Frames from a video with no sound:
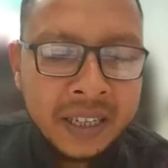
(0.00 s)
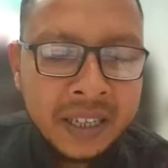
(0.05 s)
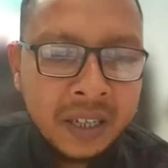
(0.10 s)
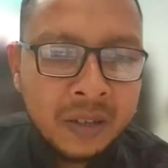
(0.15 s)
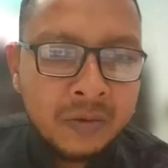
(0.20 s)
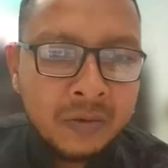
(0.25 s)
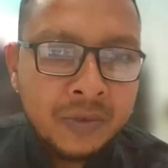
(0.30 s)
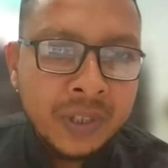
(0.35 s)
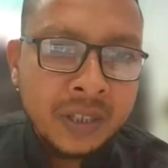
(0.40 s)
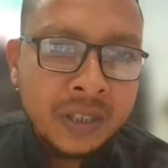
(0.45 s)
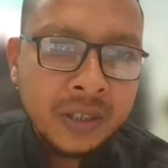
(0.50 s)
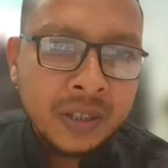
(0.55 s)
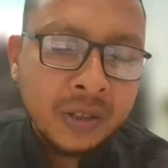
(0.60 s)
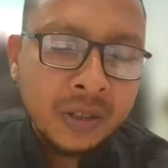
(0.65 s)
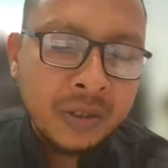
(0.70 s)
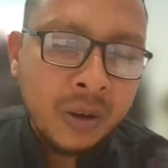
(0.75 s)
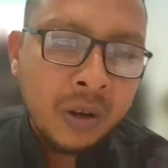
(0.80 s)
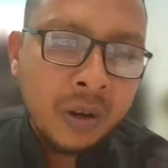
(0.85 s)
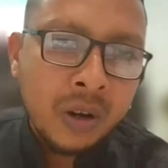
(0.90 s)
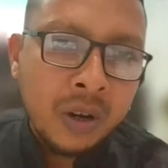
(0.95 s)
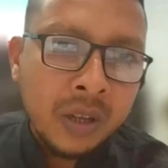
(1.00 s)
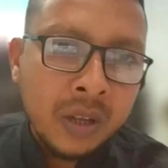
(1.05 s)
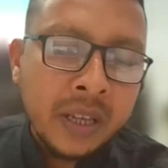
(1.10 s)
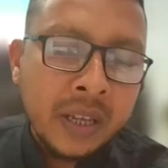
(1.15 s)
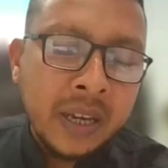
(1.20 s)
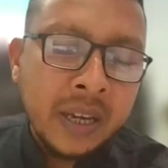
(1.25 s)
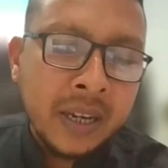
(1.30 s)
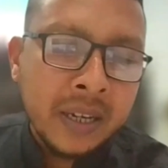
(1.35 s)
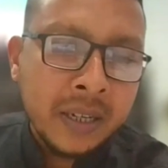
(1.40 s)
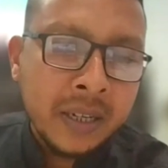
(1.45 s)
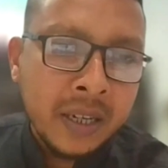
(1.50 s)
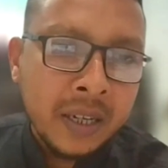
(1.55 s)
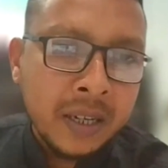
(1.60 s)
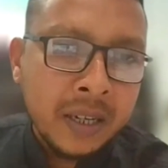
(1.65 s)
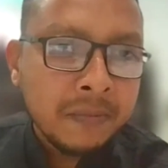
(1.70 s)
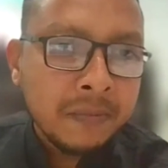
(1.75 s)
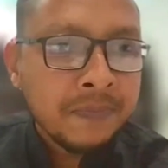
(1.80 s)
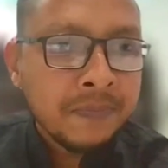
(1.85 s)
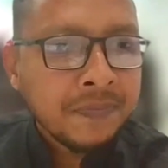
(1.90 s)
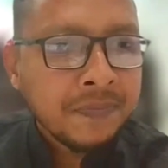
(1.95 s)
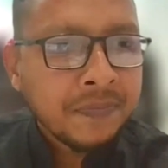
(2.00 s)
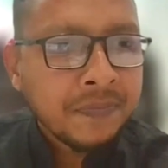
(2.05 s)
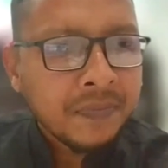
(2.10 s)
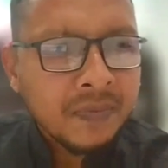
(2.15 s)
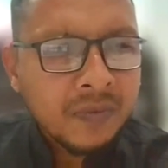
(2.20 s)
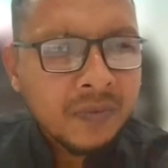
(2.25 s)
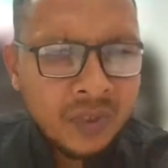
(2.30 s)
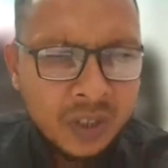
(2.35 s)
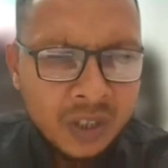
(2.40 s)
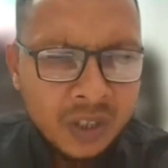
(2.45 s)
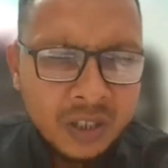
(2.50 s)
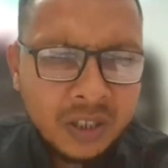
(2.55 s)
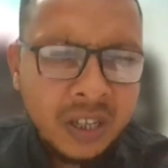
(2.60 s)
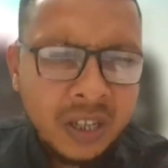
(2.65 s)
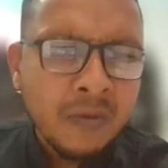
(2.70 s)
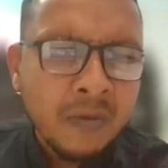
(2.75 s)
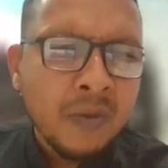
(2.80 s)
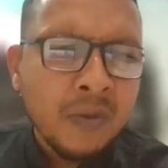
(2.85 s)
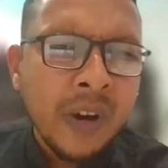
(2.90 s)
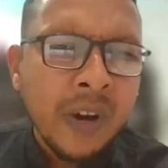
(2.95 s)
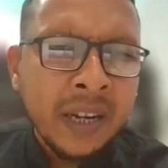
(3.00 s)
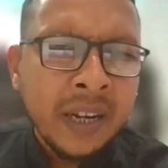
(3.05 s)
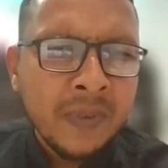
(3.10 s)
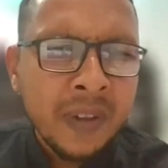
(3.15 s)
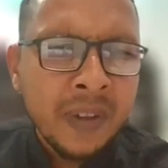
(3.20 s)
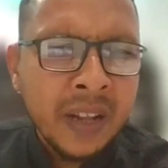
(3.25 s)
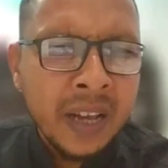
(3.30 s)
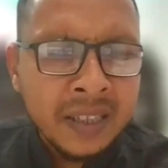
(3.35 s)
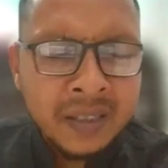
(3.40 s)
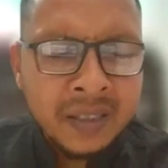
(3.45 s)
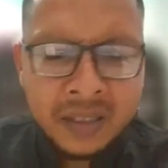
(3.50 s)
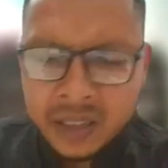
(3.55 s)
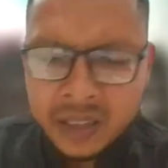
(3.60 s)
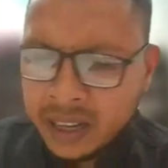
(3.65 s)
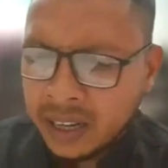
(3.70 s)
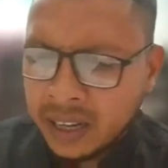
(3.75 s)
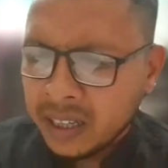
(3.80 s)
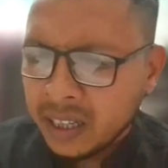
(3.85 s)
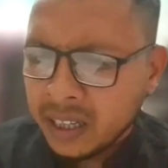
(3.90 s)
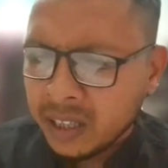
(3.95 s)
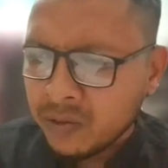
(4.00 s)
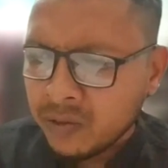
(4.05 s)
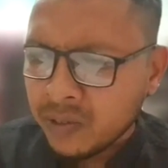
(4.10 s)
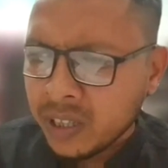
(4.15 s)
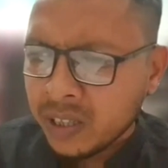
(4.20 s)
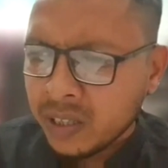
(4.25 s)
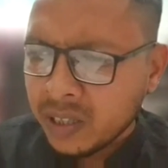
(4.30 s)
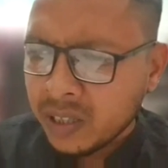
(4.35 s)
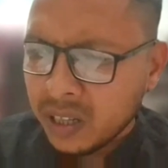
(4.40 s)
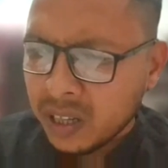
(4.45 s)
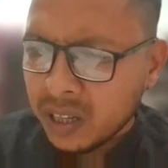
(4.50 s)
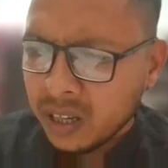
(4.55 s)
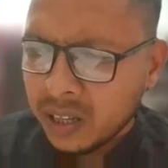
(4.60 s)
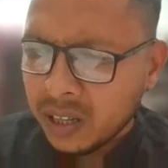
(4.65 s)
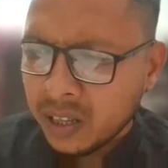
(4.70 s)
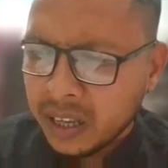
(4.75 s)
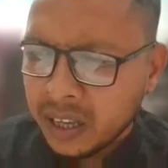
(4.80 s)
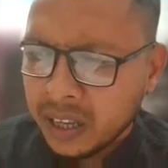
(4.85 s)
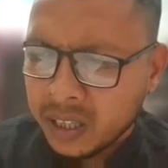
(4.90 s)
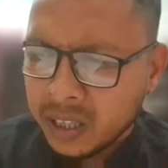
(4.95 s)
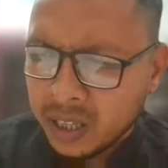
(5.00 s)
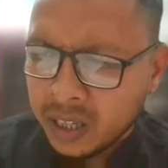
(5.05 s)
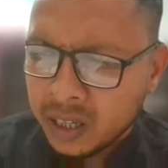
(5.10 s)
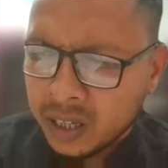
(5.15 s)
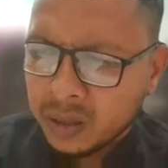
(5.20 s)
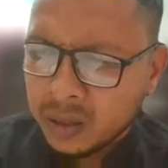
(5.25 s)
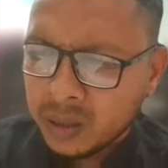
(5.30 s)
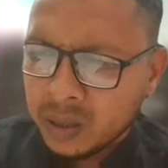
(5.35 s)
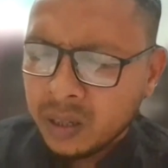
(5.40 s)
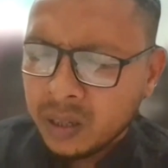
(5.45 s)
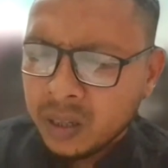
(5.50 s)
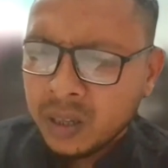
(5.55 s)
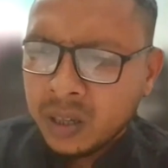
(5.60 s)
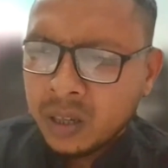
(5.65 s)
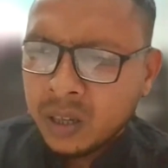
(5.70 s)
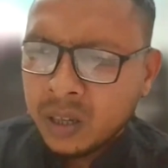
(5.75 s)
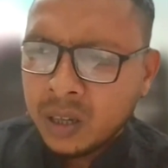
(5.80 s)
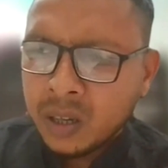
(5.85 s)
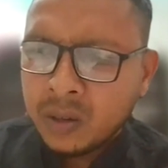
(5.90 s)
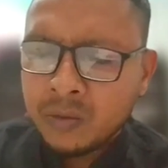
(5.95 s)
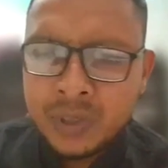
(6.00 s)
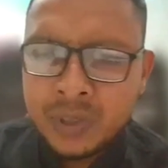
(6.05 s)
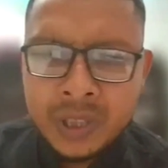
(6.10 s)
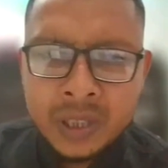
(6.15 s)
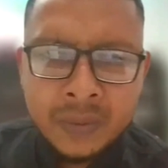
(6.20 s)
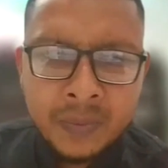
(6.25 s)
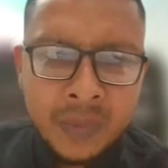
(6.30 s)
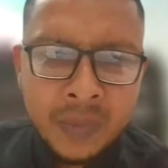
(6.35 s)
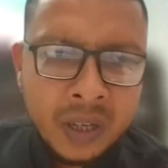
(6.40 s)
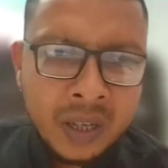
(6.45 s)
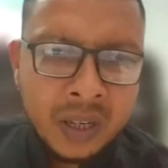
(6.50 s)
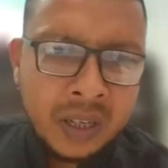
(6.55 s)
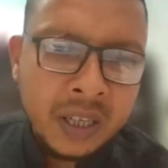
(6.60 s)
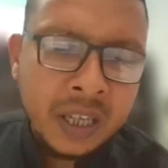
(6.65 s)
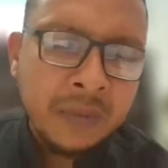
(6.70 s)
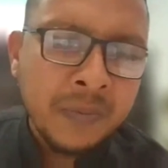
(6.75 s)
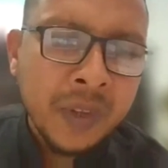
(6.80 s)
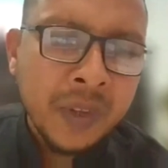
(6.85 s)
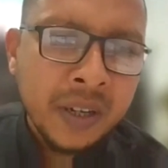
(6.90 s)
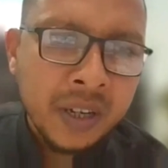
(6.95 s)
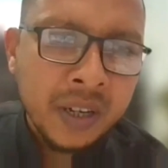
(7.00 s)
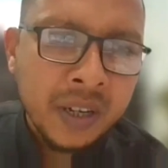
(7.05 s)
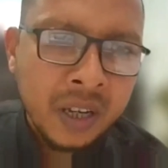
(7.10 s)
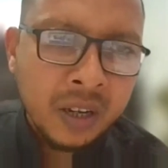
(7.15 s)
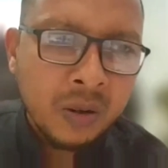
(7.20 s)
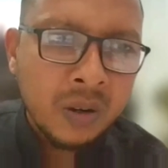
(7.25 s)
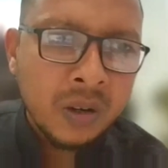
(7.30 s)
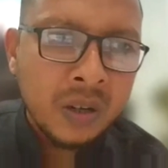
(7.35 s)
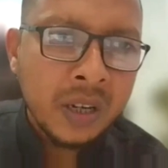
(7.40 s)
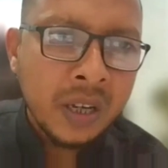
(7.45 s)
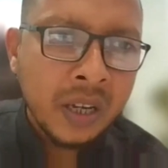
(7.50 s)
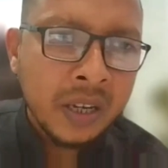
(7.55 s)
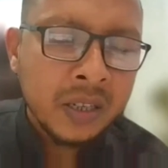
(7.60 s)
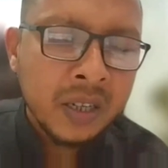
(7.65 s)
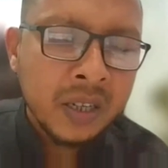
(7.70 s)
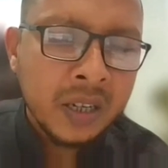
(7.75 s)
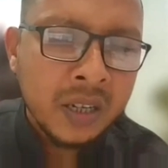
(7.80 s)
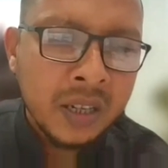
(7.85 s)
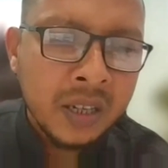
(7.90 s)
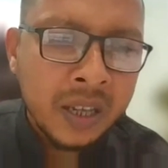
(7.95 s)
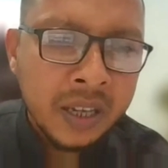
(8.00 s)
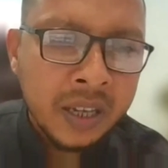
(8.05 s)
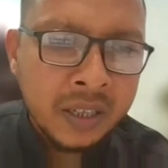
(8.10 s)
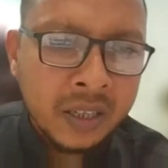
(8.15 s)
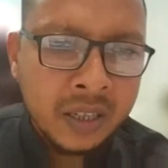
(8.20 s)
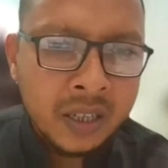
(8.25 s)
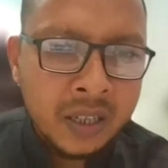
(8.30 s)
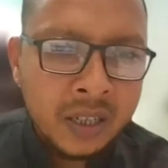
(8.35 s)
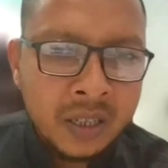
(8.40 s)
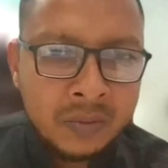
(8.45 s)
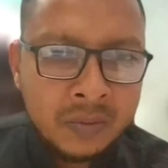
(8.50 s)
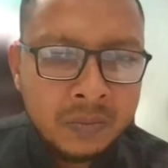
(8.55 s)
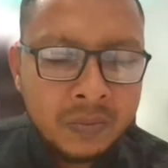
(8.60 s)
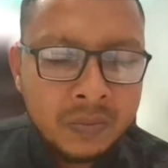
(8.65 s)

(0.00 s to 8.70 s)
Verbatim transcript: of transplanting, we saw there uh, some white flies, and it was uh, like uh, we uh, keep the record, and uh, like uh,